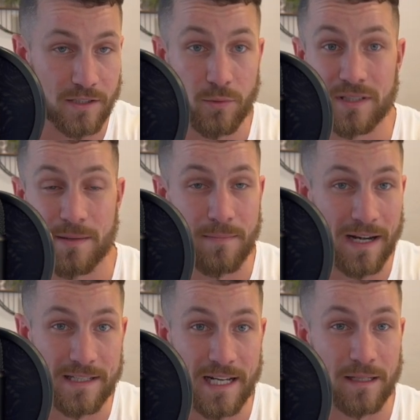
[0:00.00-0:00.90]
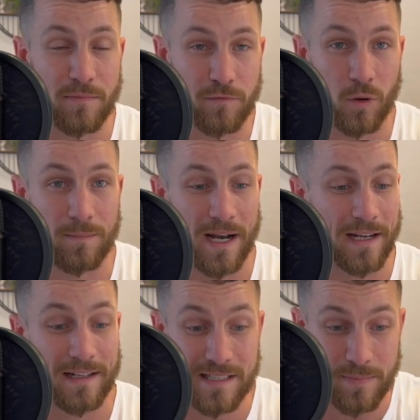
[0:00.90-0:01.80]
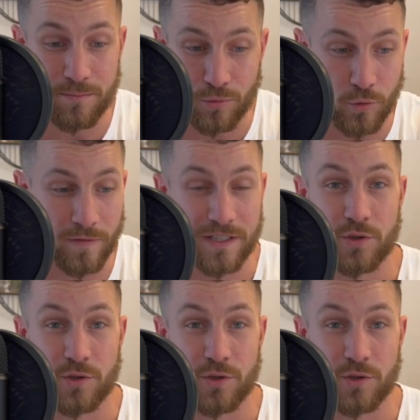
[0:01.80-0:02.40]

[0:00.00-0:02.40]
doing some meditating before bed, it has been proven